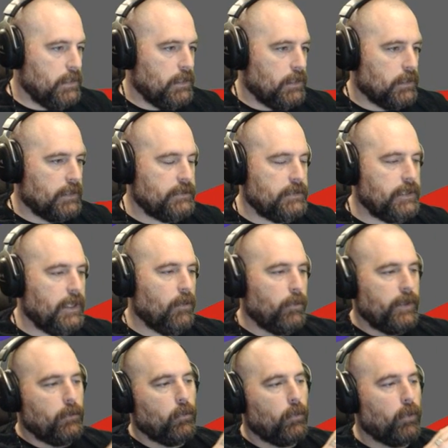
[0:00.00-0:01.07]
Let's say
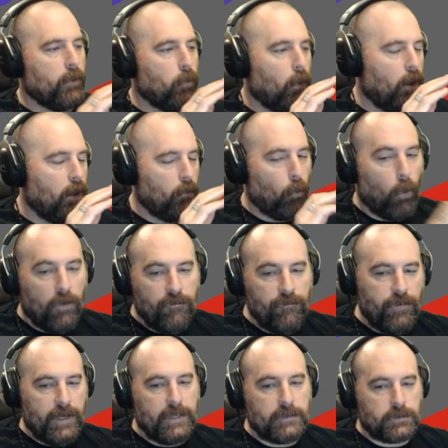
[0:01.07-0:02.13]
we want one
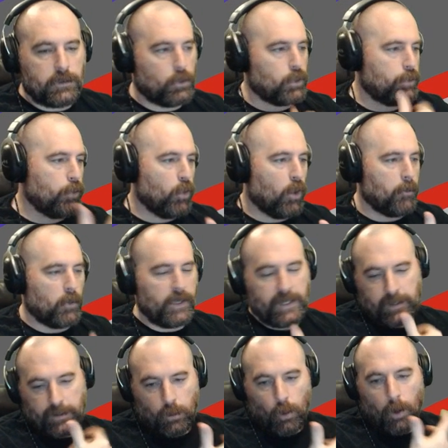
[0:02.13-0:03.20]
face to look normal, like
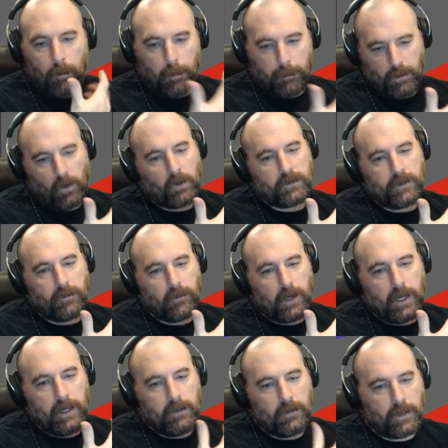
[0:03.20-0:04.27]
a normal person,
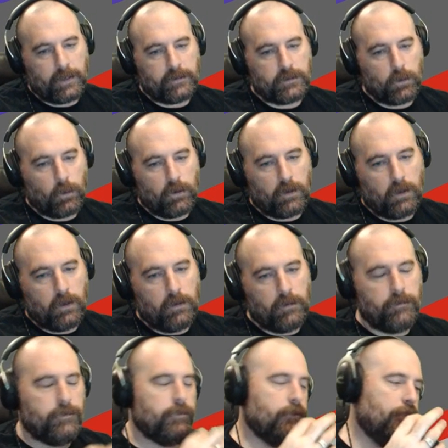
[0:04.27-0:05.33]
right? Like sort
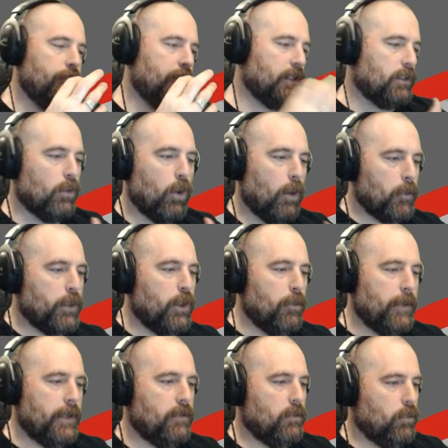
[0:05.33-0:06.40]
of just a normal
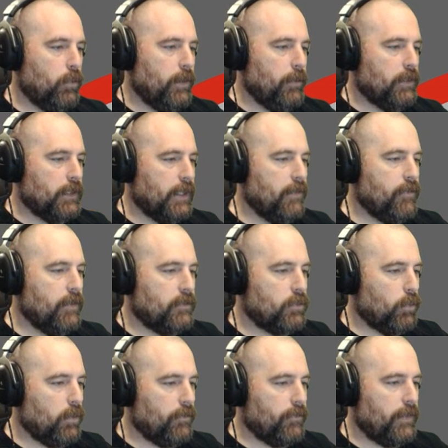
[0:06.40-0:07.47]
human. We would leave it
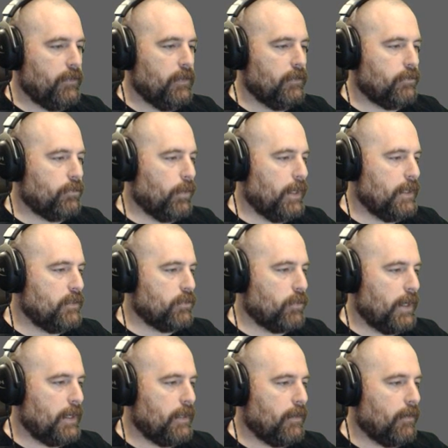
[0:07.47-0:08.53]
sort of in this range
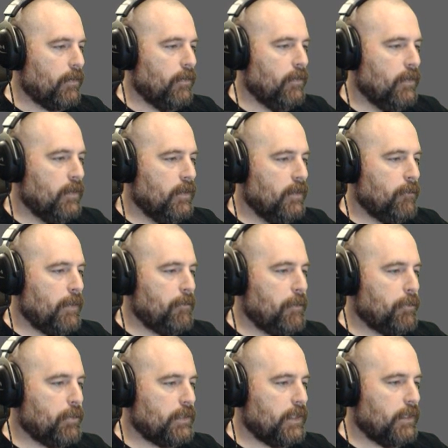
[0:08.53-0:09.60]
right here. Maybe
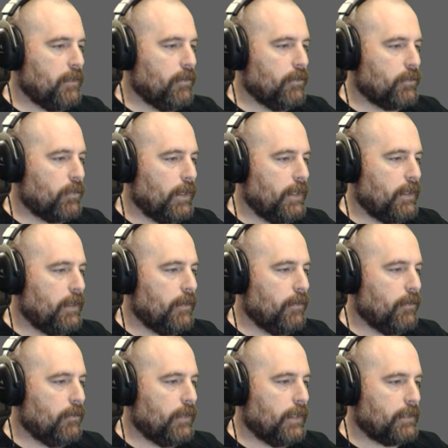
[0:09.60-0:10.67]
put the ears right
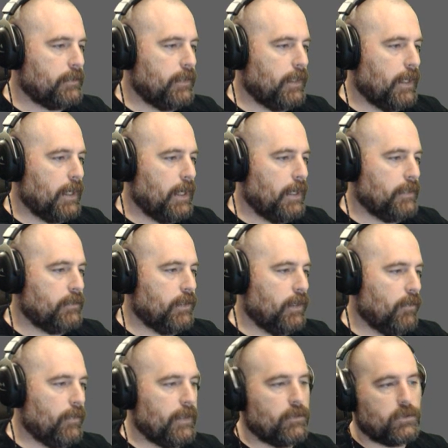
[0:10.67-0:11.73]
here next to the eyes. You
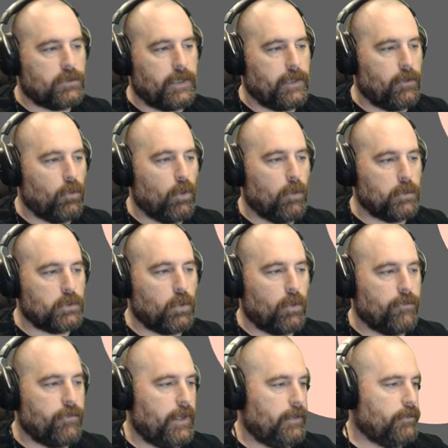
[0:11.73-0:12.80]
know, that looks like a normal sort
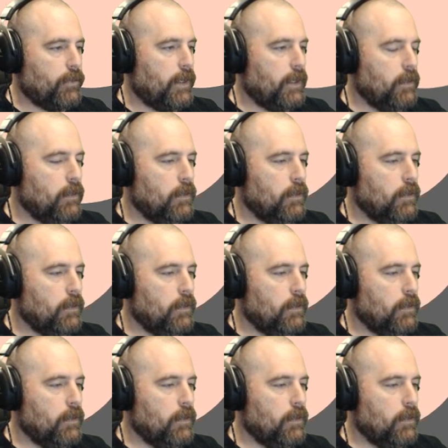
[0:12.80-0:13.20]
of face, right?